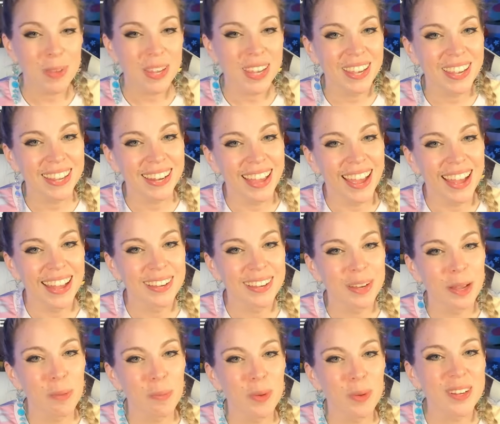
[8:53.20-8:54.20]
in at
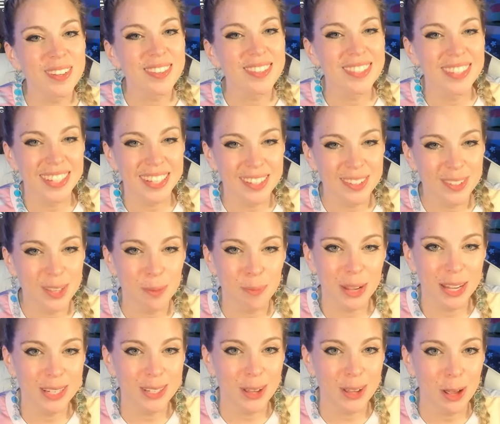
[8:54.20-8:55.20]
number 6 on
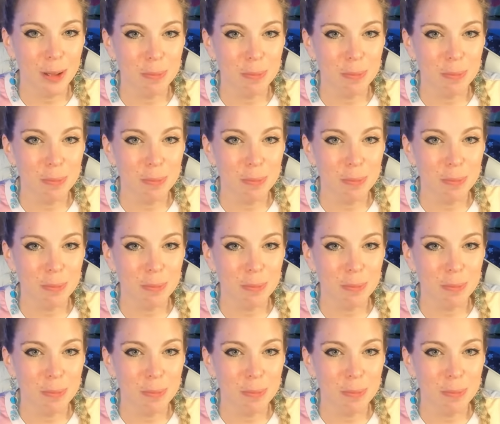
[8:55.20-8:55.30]
my top